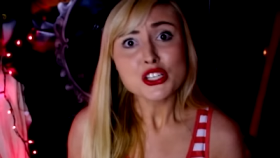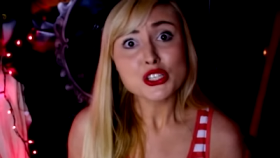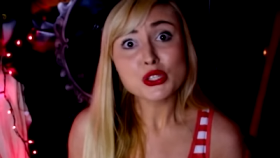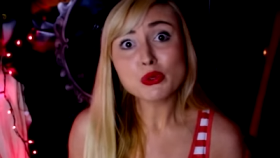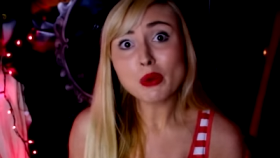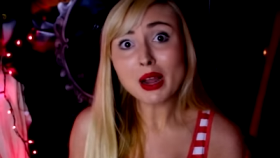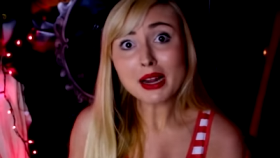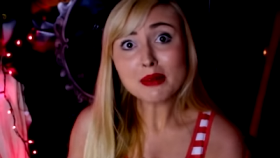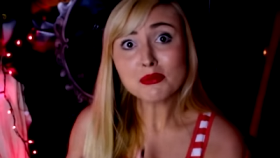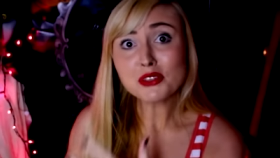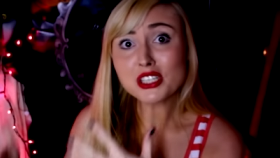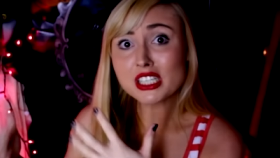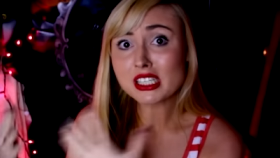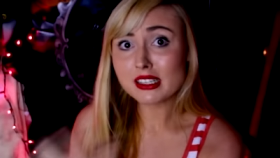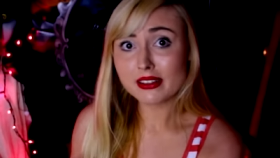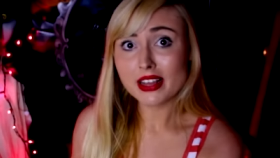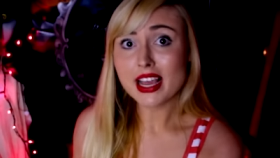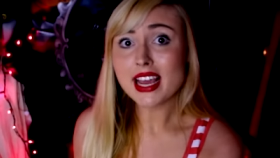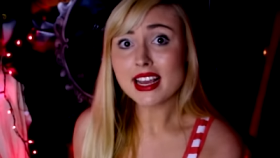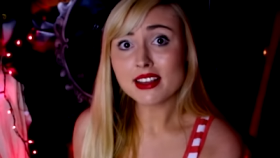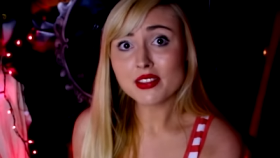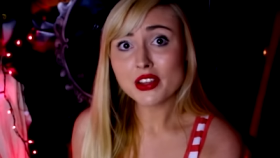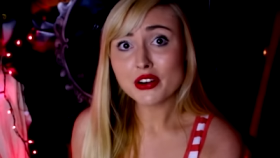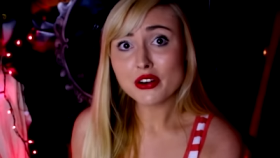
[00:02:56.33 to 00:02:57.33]
So I'm just
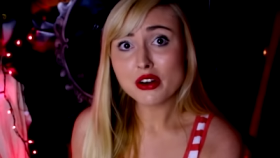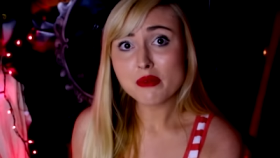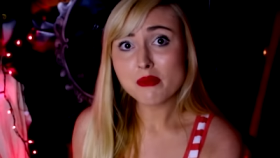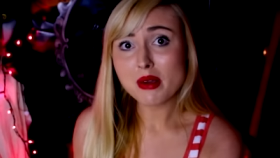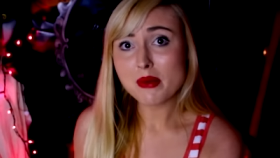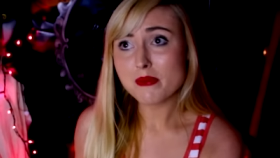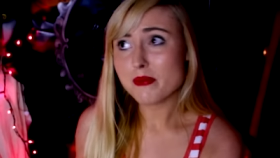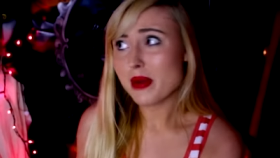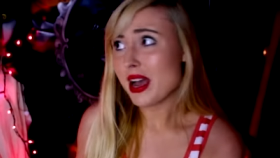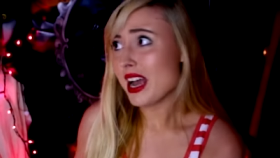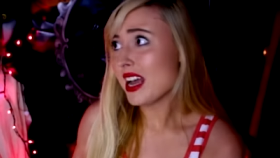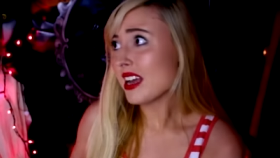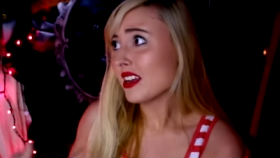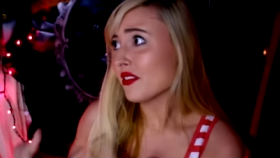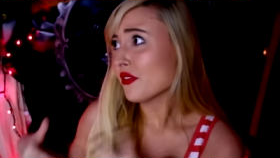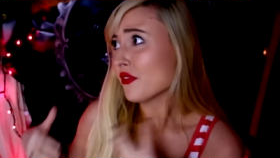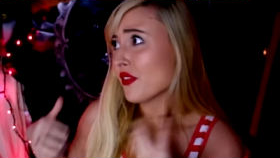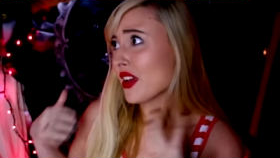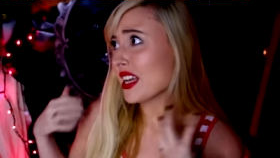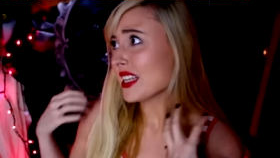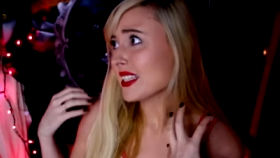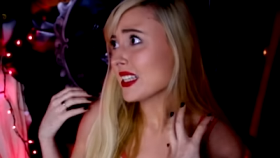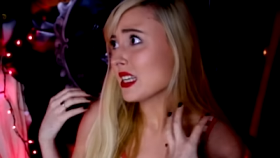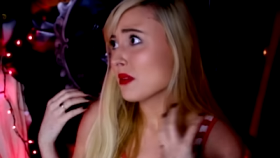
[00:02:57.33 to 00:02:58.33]
laying there in my bed
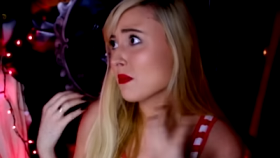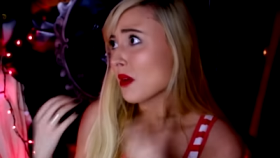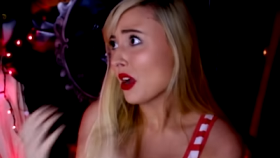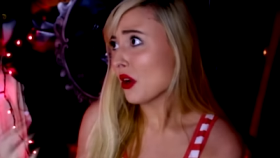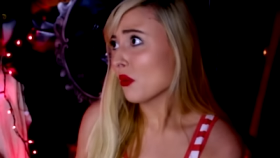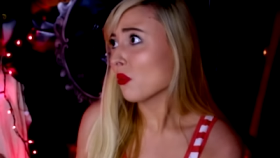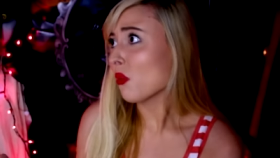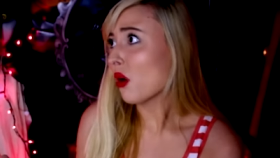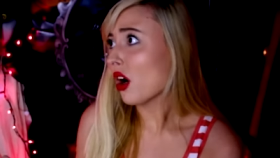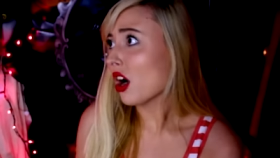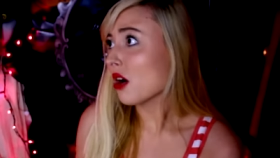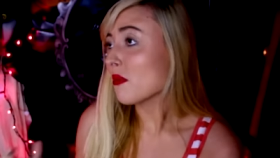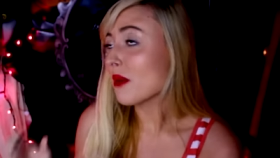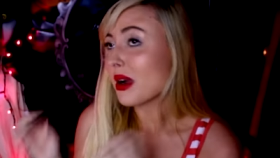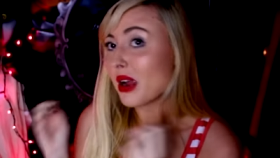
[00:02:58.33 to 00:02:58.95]
facing my wall.